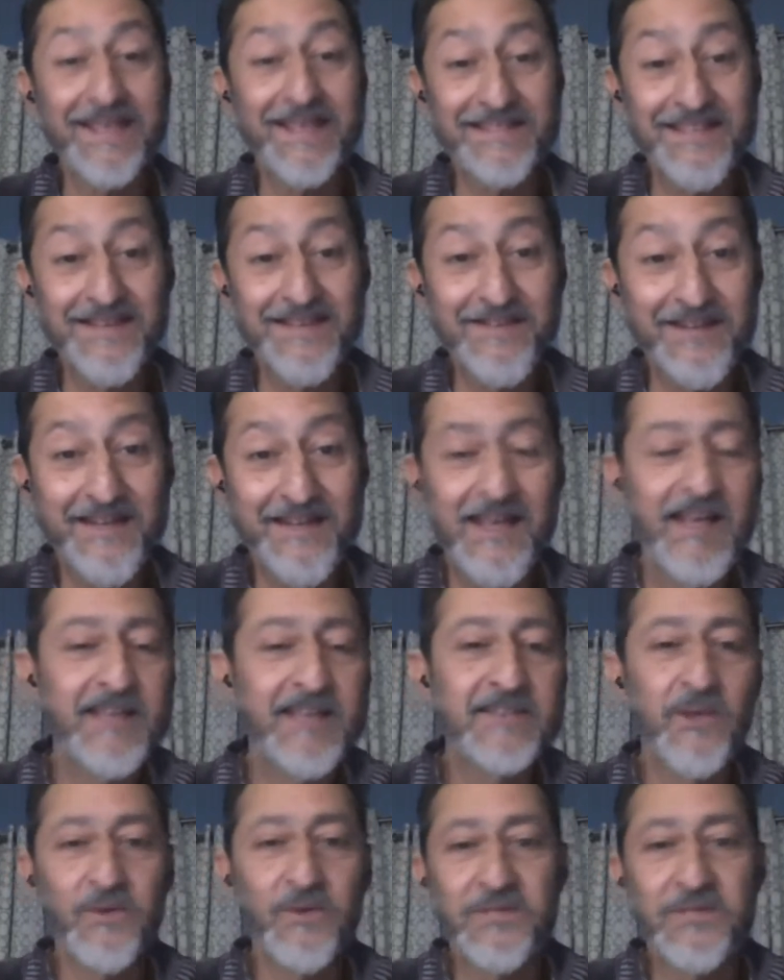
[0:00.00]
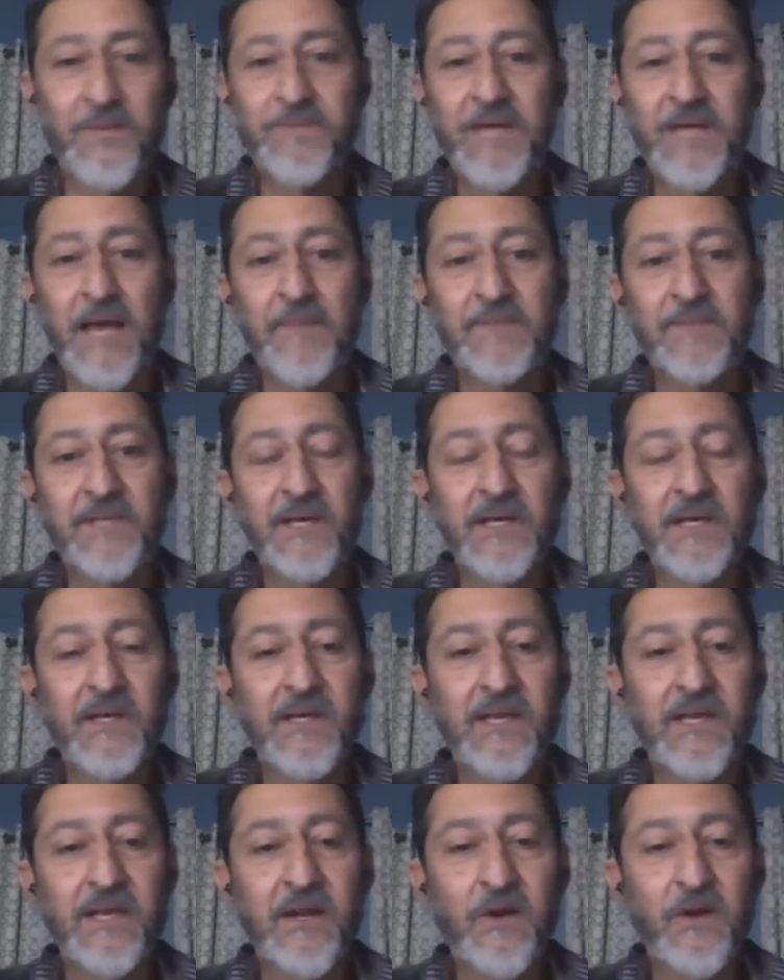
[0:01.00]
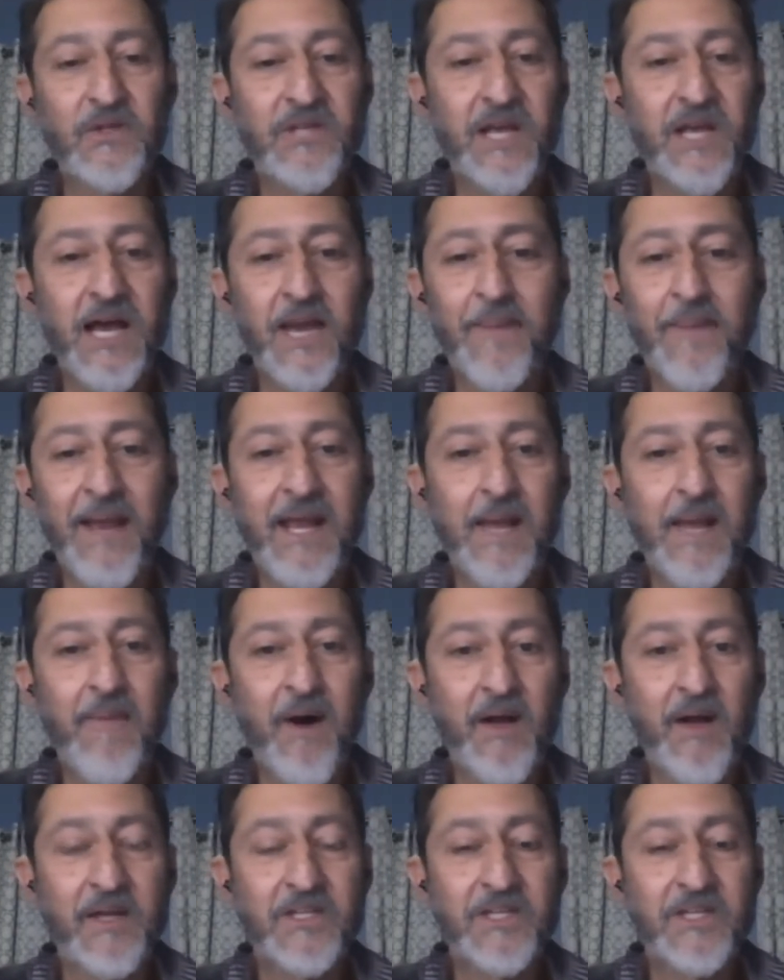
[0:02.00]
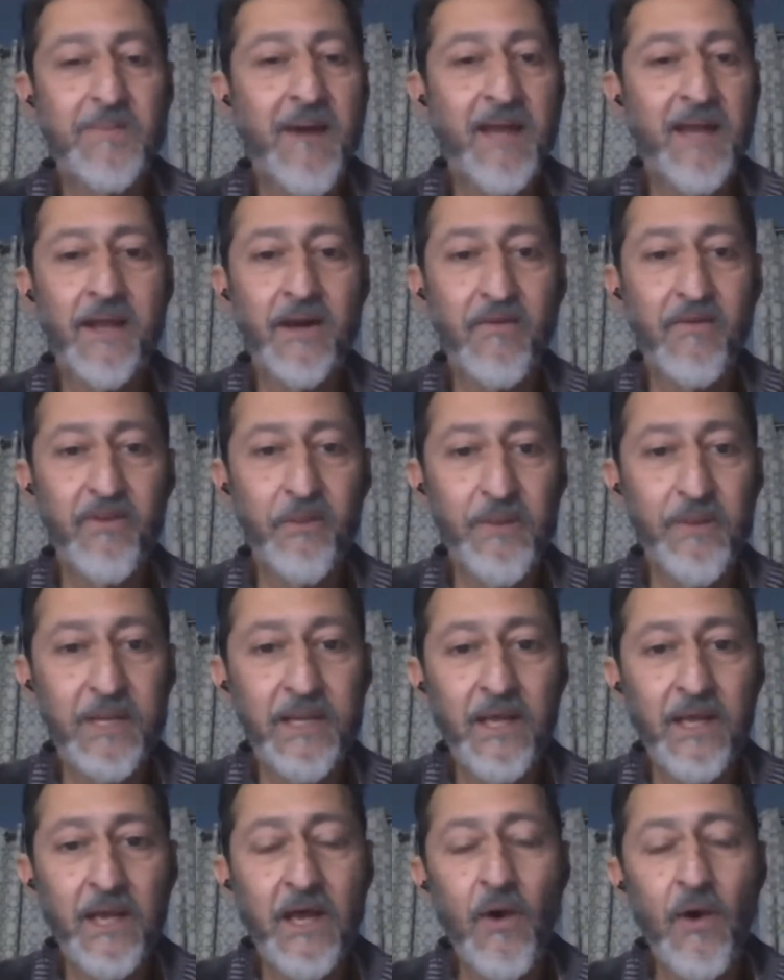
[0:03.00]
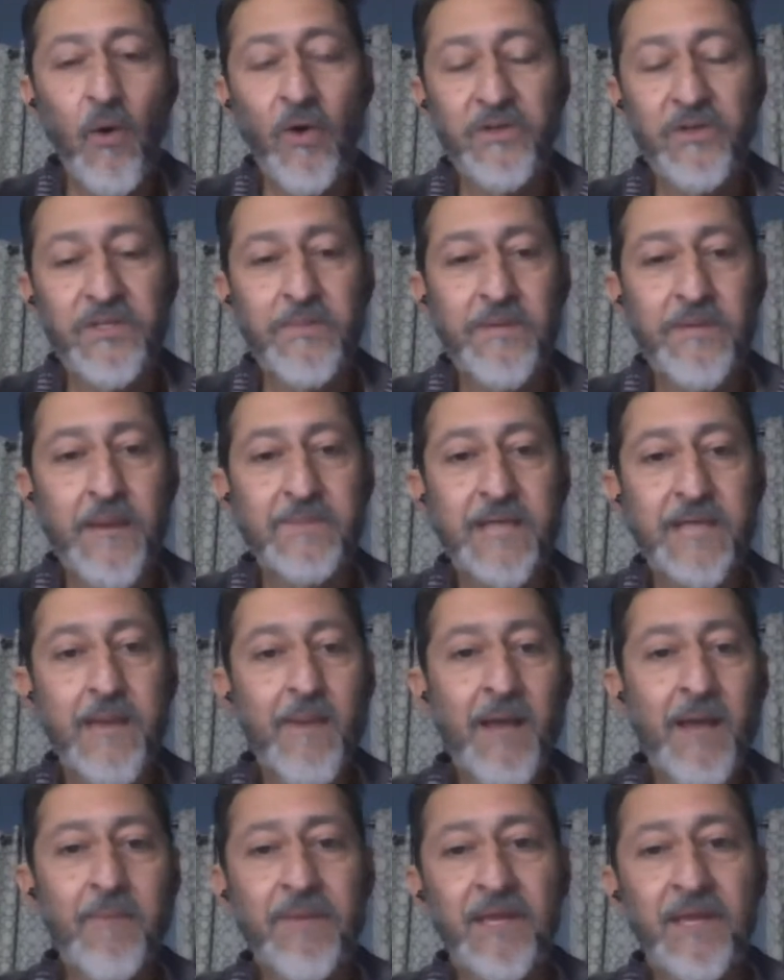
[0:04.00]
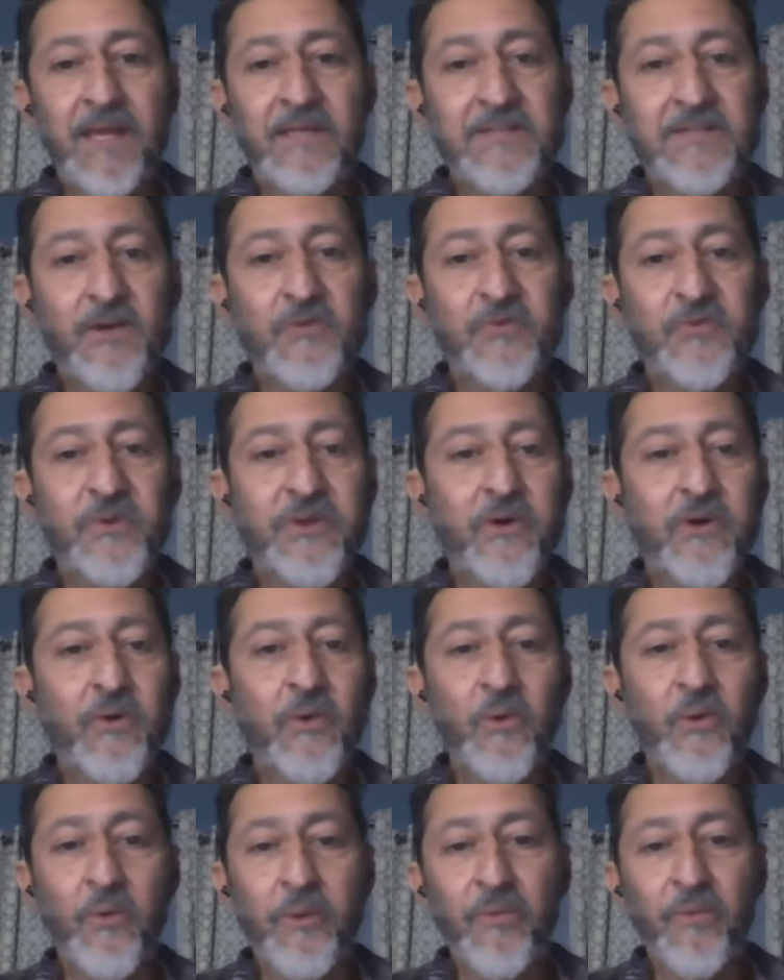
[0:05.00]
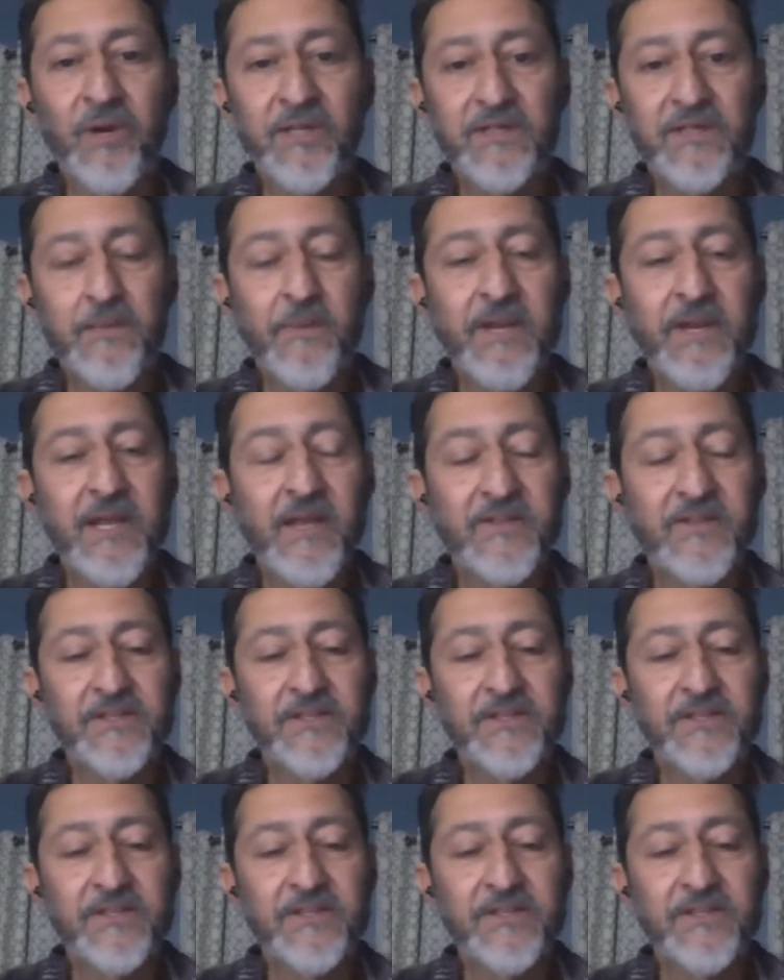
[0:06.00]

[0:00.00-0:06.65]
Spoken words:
even. So sometimes, I might come on and she might interview me, or sometimes I might be a guest host with her when we bring somebody else